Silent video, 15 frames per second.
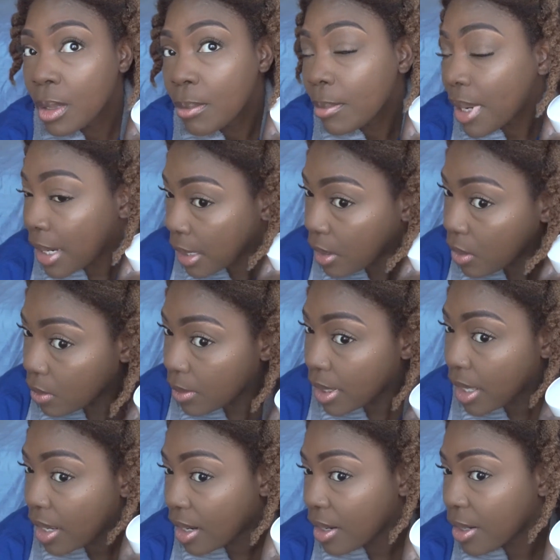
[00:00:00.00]
my whole
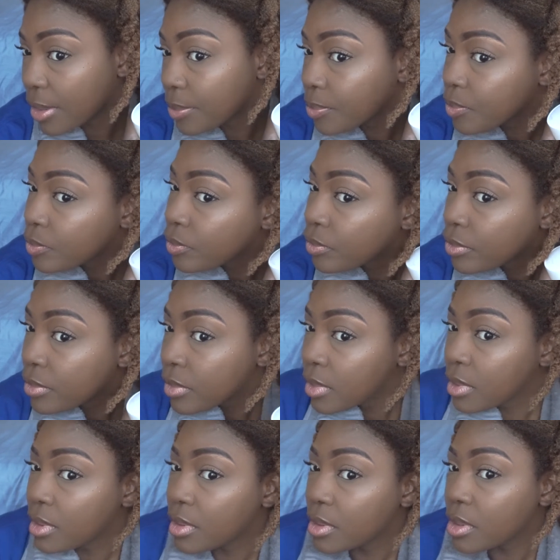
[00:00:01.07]
hair.
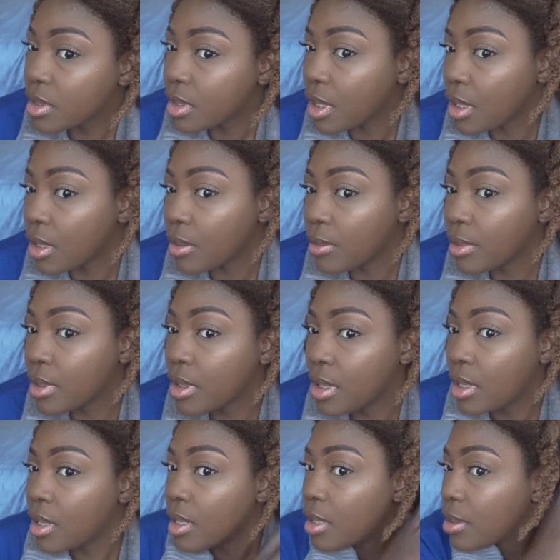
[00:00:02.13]
So
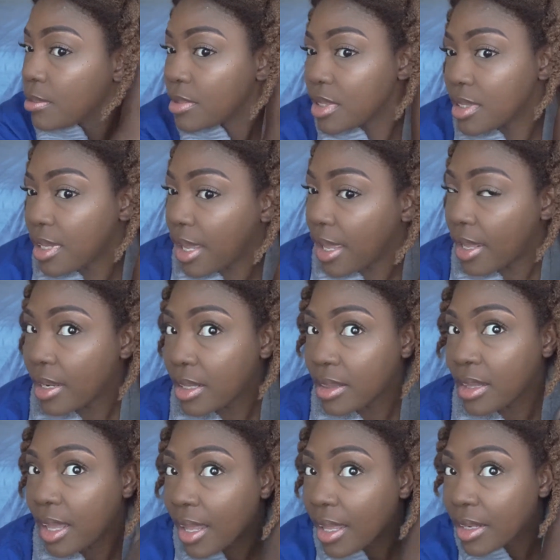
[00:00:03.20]
I'm just
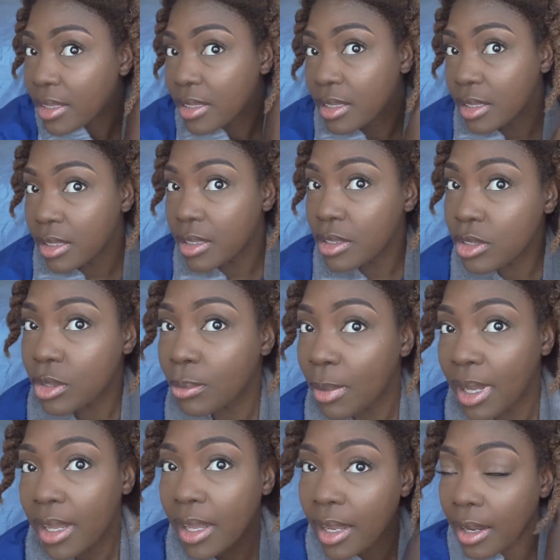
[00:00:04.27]
adding that into my
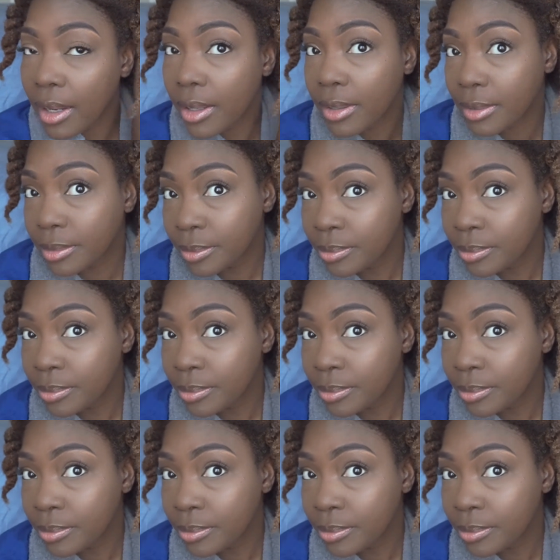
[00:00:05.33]
hair.